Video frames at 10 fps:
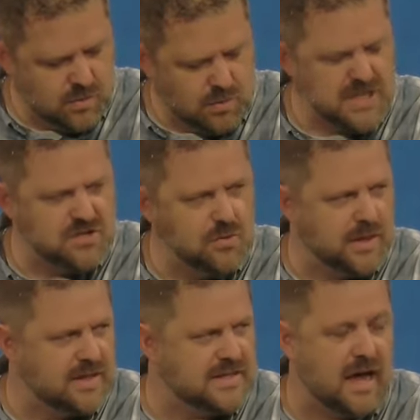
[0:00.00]
what do, we do
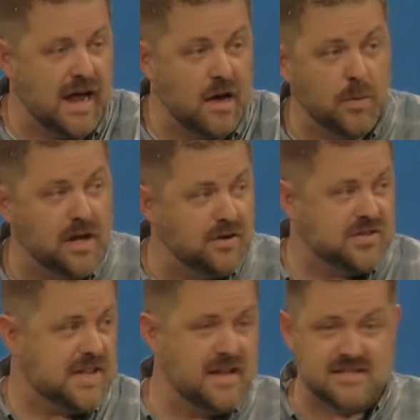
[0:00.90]
with this? How, how do we
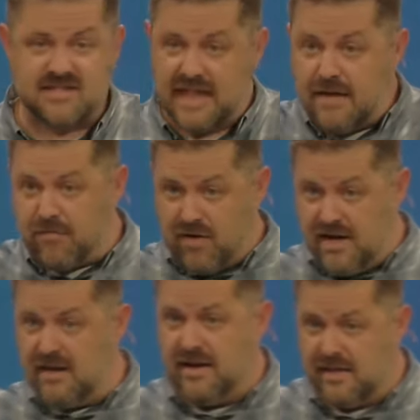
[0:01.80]
understand
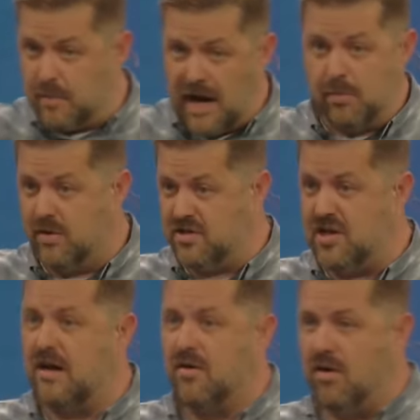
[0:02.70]
slavery in the Bible in
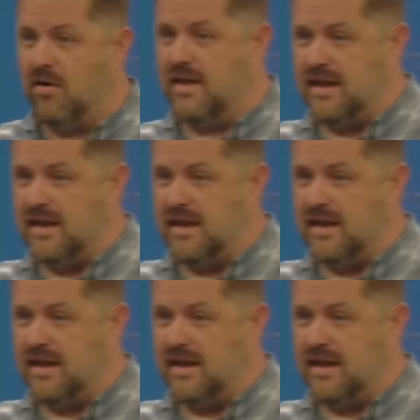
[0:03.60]
general?